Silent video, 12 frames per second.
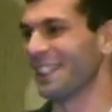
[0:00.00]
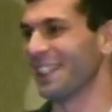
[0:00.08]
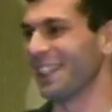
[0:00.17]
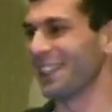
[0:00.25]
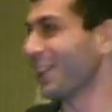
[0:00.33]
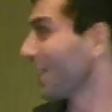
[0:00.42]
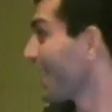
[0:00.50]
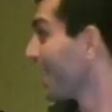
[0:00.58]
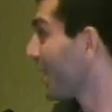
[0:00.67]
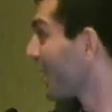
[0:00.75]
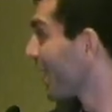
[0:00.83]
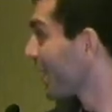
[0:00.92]
a lot
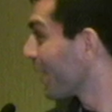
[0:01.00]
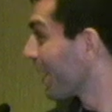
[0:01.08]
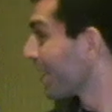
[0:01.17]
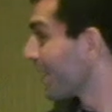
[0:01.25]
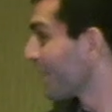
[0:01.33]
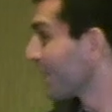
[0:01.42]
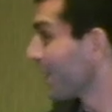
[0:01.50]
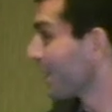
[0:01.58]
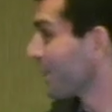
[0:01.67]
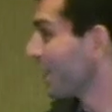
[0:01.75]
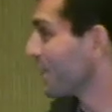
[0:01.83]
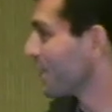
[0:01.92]

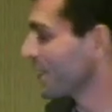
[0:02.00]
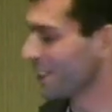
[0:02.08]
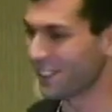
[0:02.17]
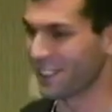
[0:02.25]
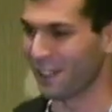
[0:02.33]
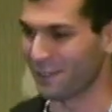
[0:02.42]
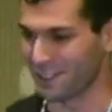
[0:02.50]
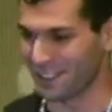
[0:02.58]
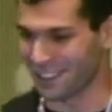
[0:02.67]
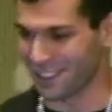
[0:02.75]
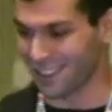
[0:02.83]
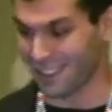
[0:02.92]
of interesting stuff
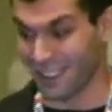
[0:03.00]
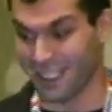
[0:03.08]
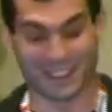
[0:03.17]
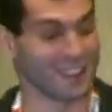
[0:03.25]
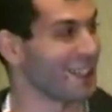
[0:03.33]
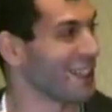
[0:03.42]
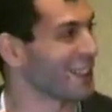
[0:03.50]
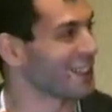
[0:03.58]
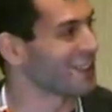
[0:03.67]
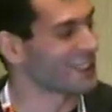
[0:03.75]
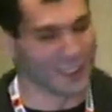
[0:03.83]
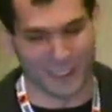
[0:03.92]
is in there.
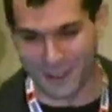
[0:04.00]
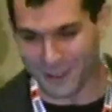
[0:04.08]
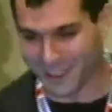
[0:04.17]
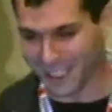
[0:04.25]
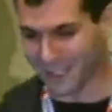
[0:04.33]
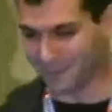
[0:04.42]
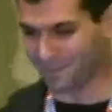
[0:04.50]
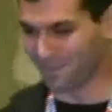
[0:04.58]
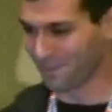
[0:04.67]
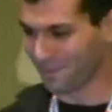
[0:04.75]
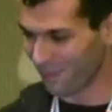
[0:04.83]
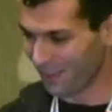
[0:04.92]
So
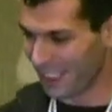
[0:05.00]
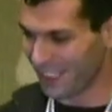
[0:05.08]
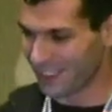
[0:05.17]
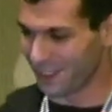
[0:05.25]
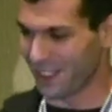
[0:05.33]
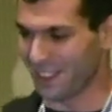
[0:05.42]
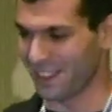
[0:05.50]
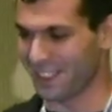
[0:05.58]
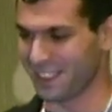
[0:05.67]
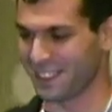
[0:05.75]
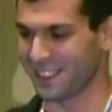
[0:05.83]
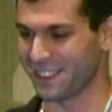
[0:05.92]
yeah,
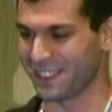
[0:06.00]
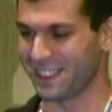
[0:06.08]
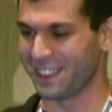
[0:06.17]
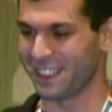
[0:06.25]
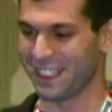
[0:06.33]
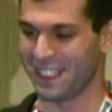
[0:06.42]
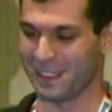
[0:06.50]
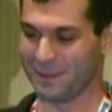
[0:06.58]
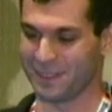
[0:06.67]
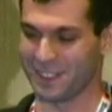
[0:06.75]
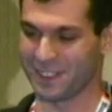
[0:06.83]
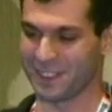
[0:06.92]
this is
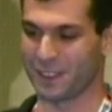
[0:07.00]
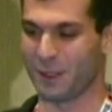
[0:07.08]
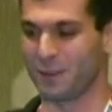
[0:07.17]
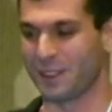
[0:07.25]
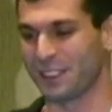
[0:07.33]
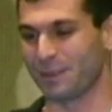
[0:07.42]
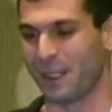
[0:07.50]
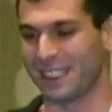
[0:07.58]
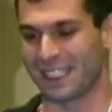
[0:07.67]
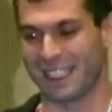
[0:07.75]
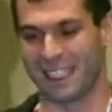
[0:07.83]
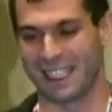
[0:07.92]

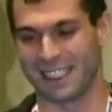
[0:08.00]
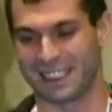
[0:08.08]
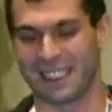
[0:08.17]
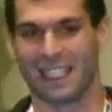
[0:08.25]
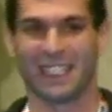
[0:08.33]
basically it.